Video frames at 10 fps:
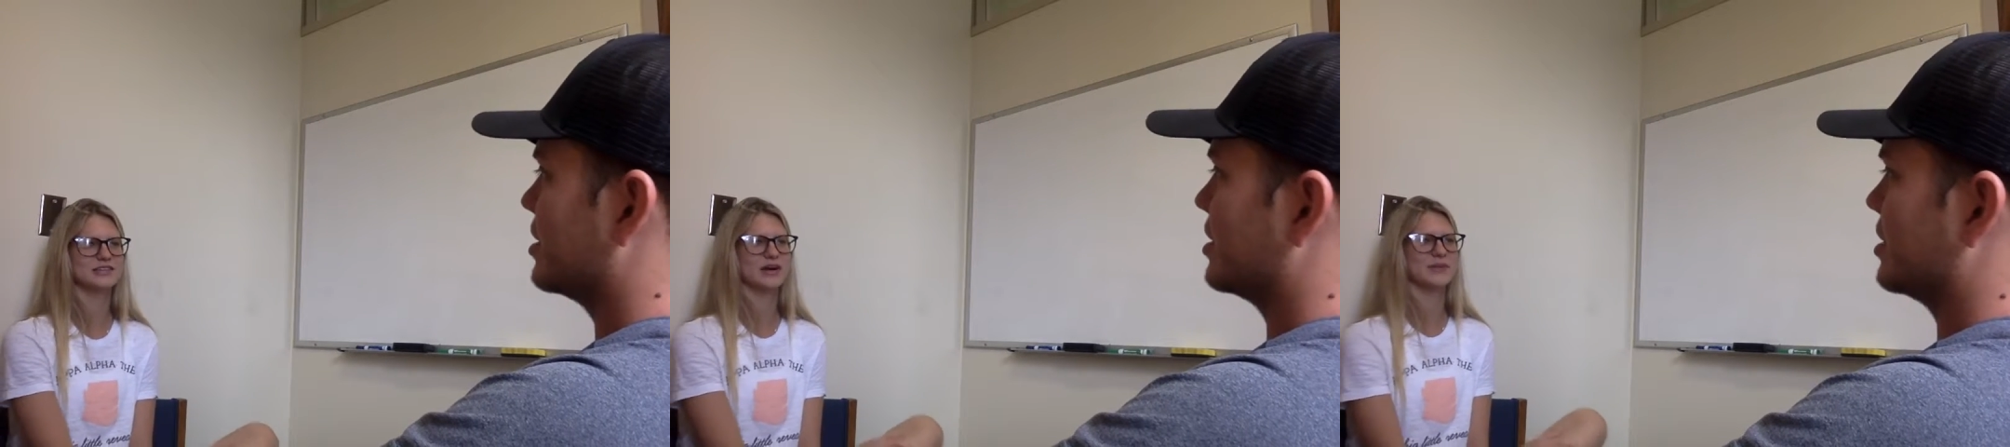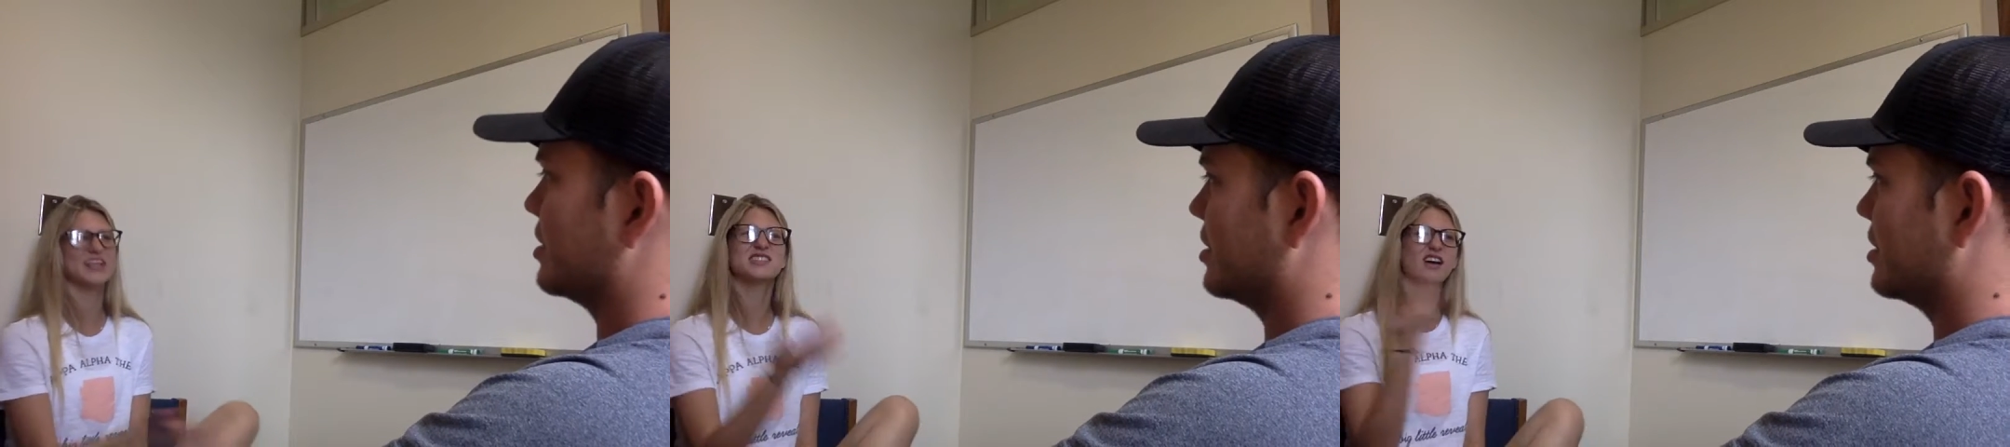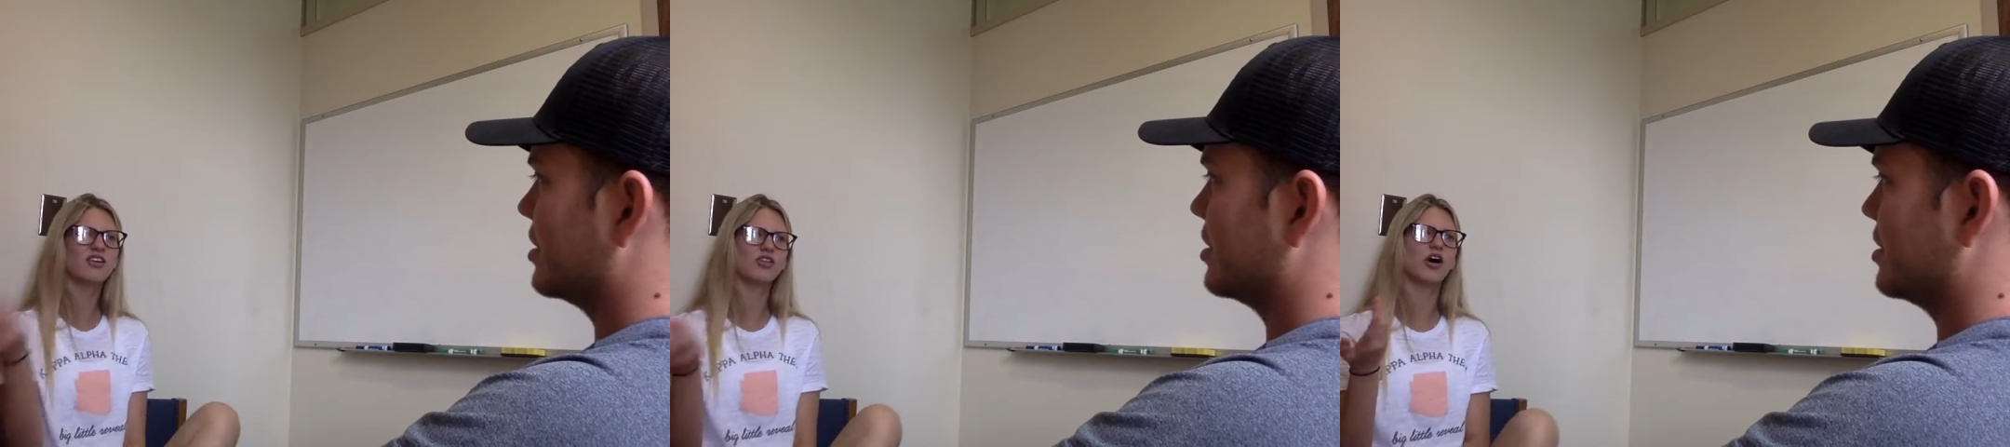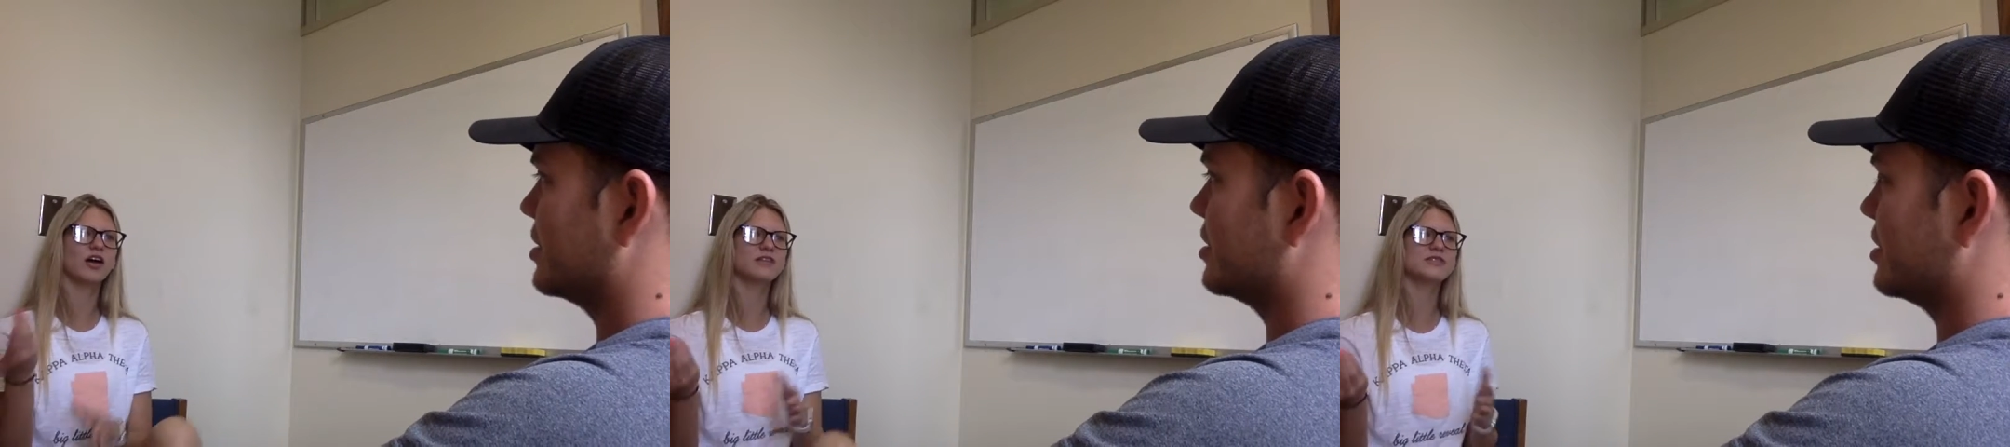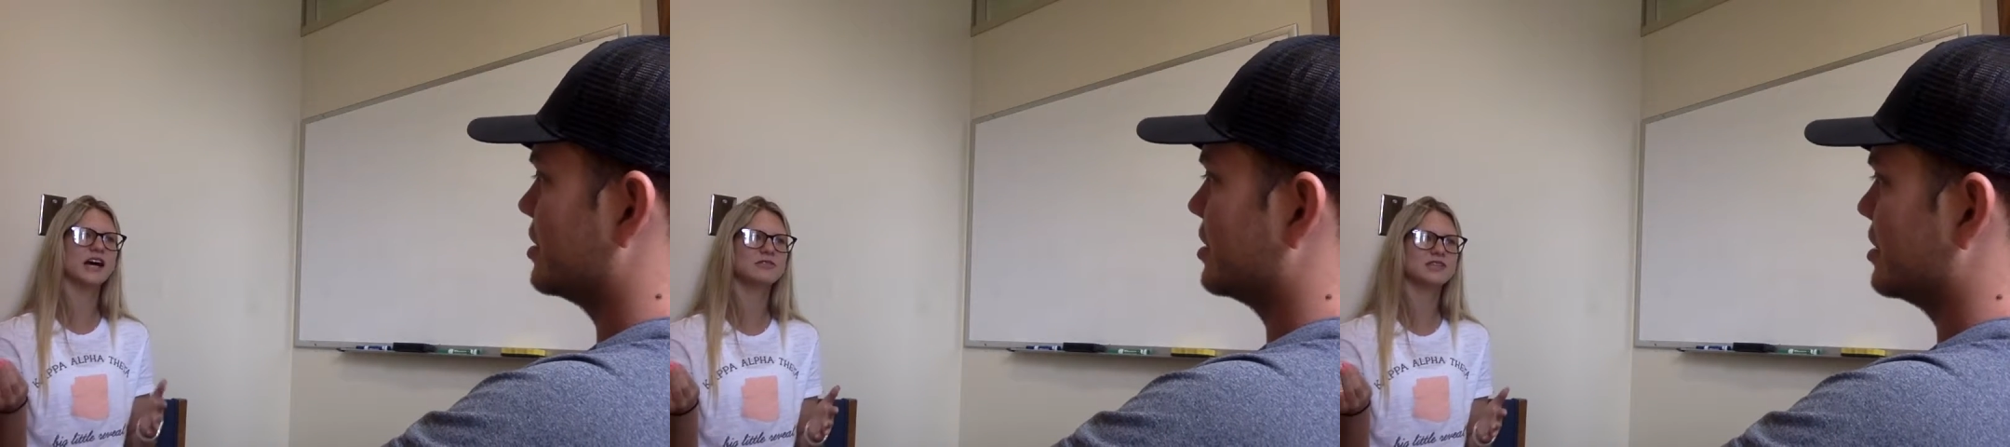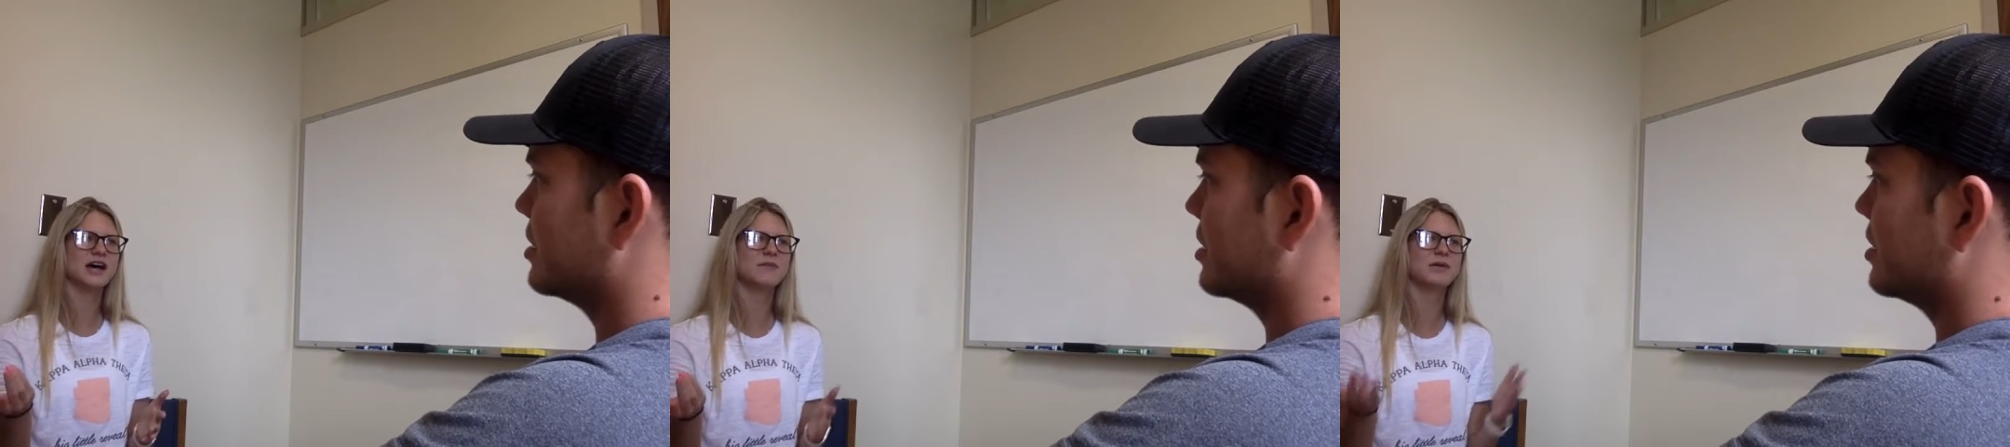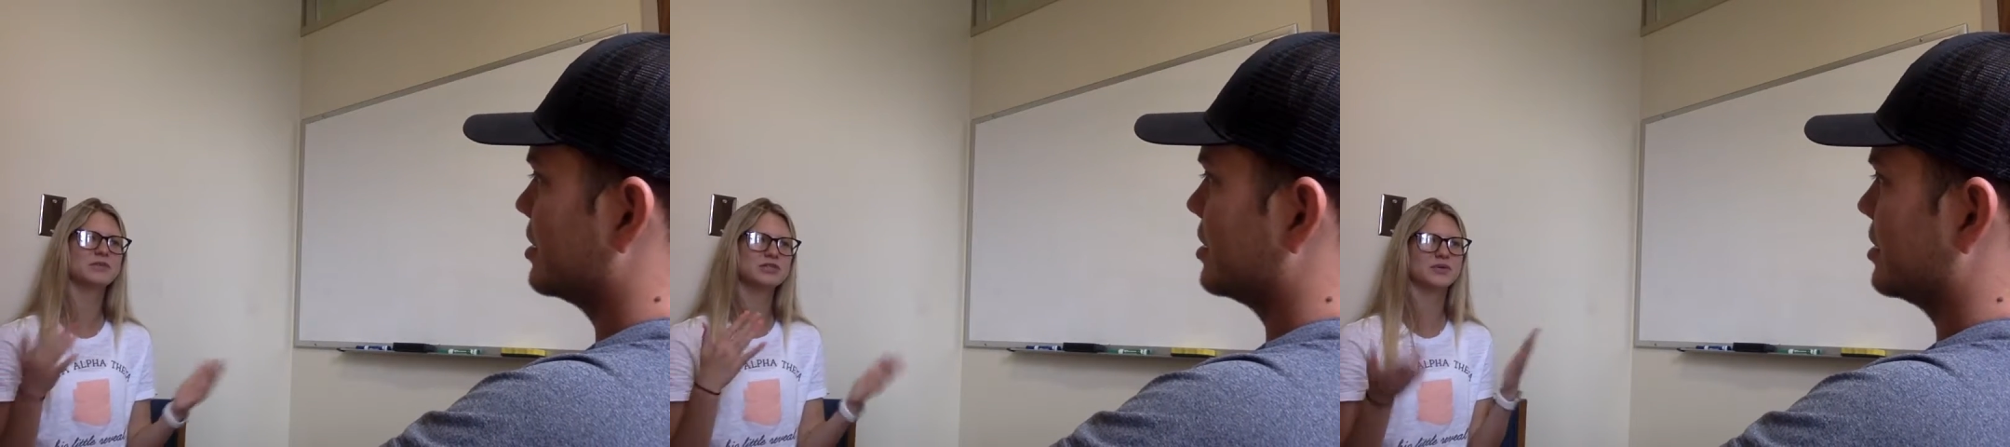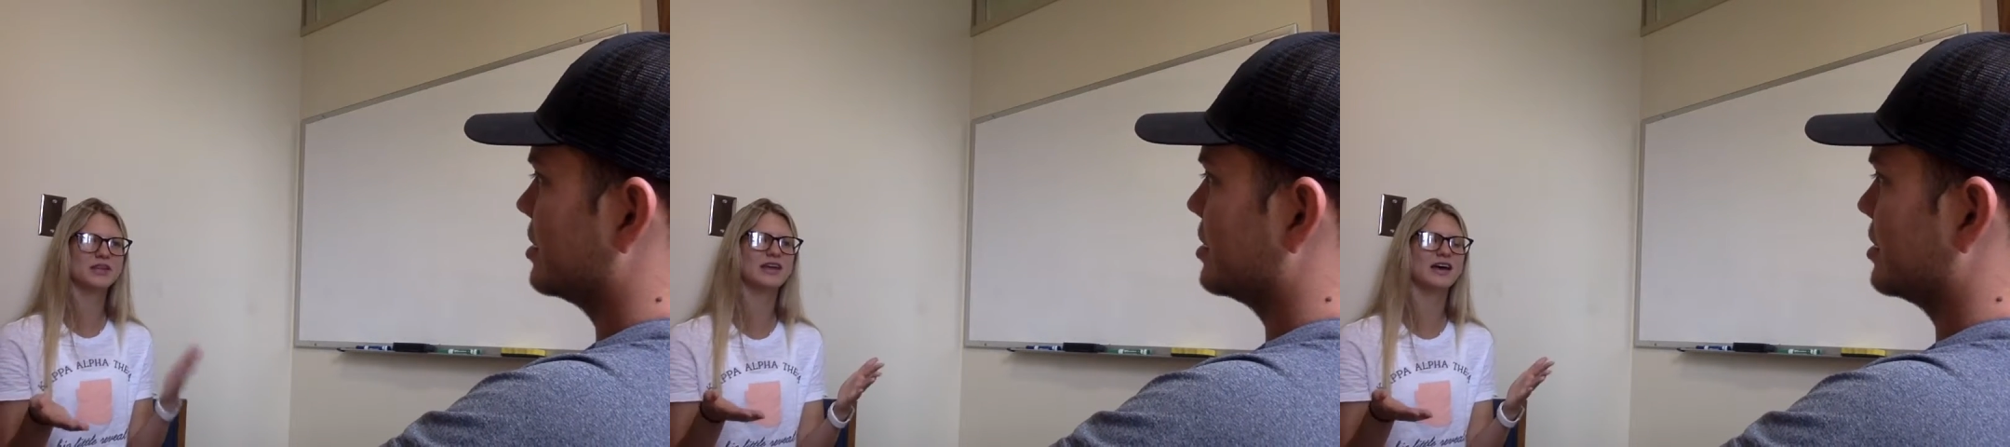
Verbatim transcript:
Speaker 1: So I mean, it's not a lot of downtime in between